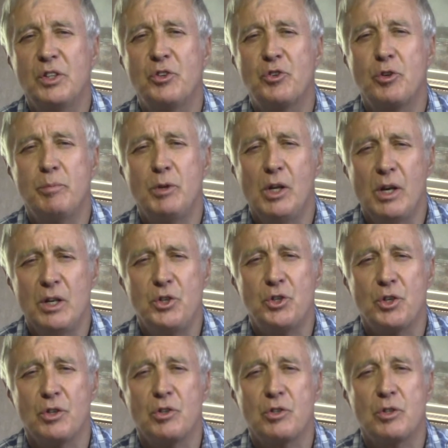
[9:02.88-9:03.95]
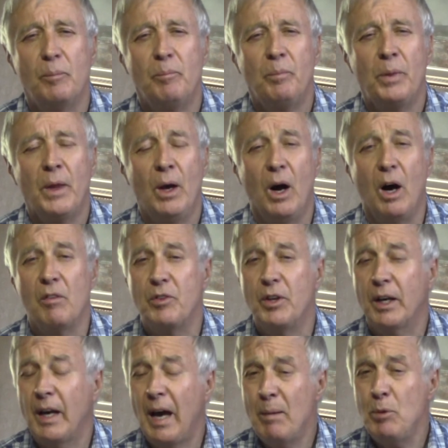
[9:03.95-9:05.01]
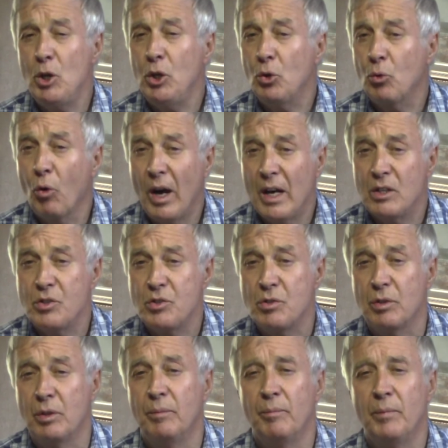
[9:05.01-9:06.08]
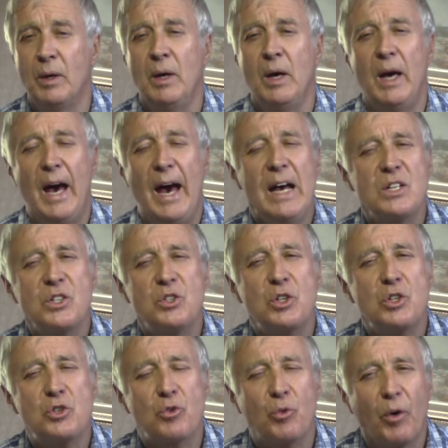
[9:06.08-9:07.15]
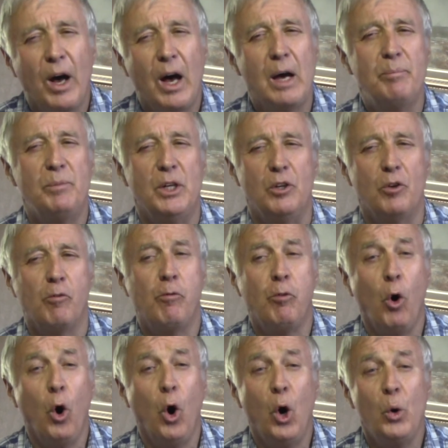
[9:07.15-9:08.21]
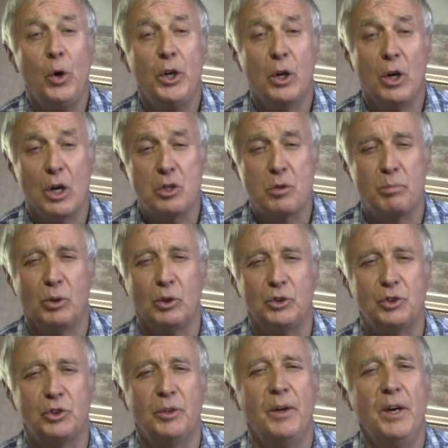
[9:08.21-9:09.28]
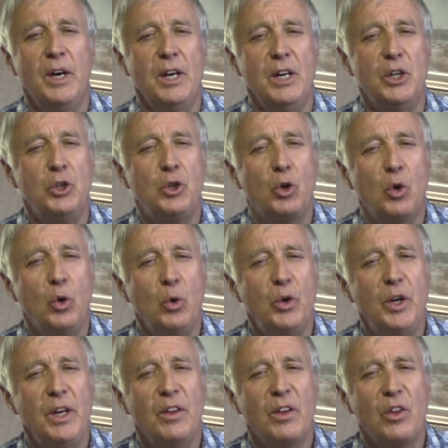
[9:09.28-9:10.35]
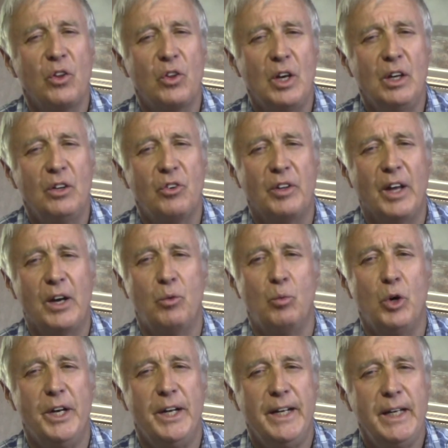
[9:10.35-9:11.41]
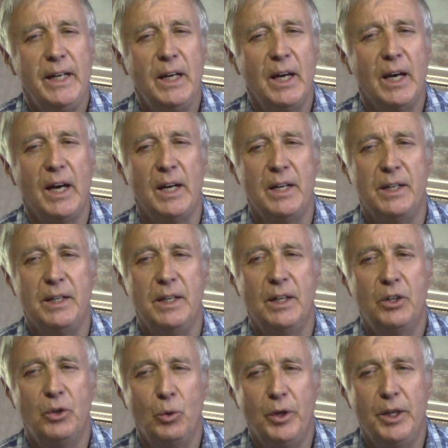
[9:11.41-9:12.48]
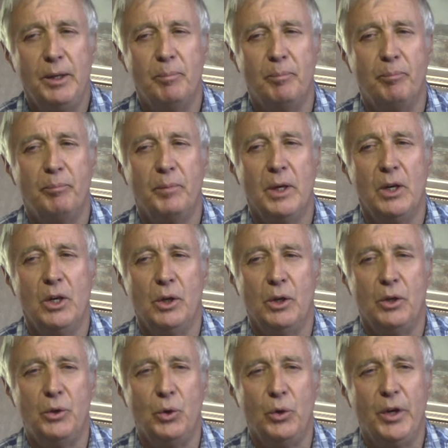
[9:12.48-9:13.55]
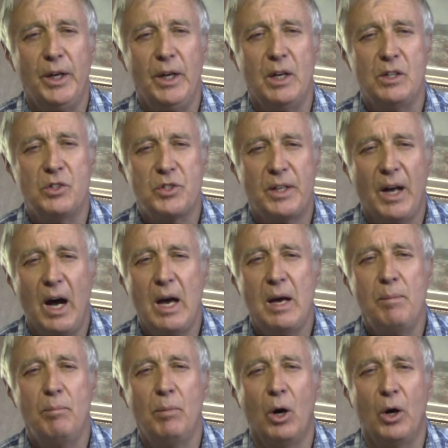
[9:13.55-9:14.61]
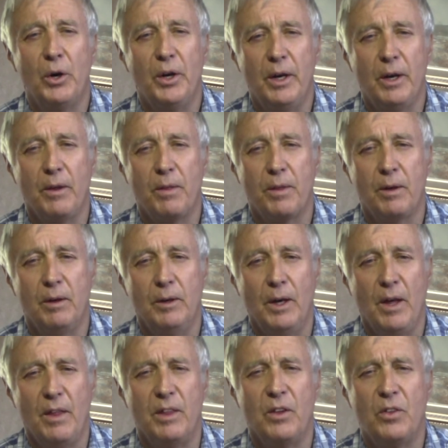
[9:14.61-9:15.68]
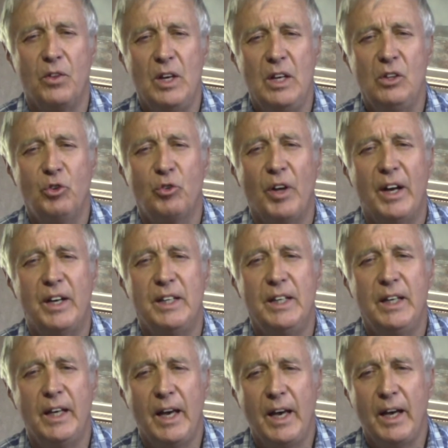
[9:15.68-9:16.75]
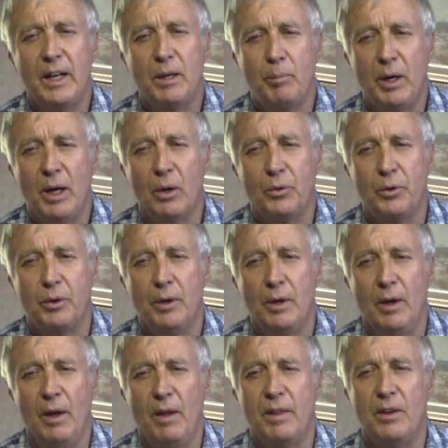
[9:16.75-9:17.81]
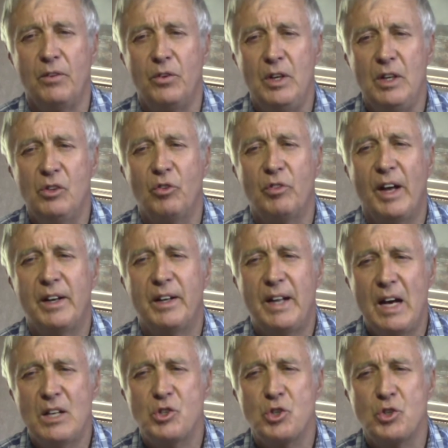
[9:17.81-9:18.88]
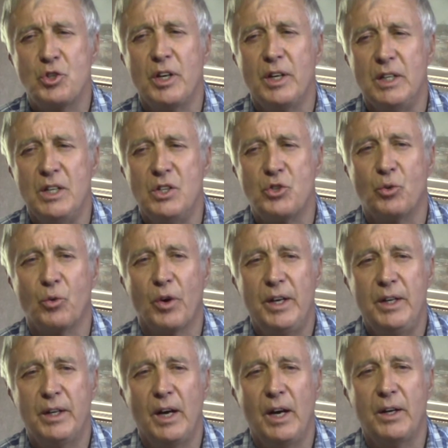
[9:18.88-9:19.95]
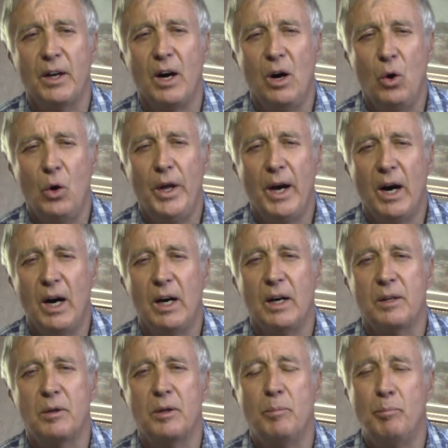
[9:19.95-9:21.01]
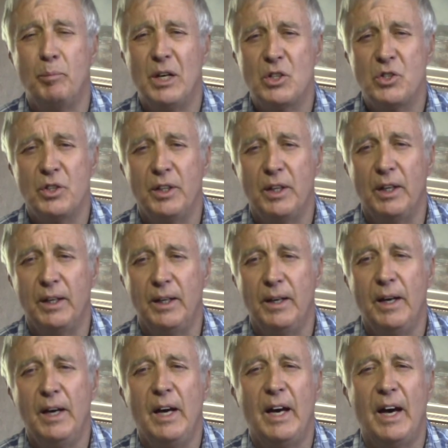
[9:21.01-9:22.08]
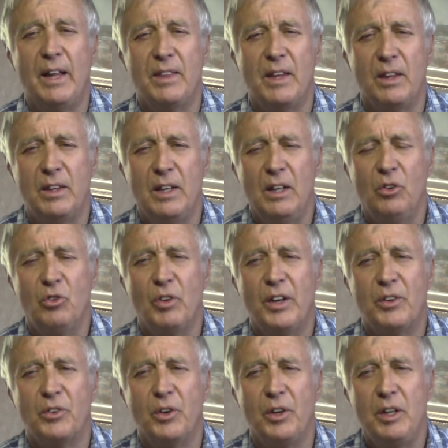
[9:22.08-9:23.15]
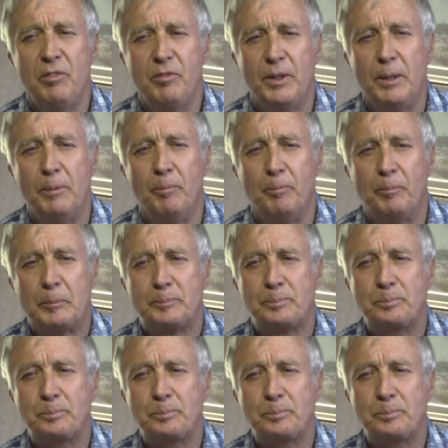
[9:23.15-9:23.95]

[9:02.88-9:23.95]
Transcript: and tribulations of the coming Christ as described in the four Holy Gospels, including the things that were near and dear to him during his time on earth, the things that he cared about, the things that touched his great and holy heart personally, and the things that grieved him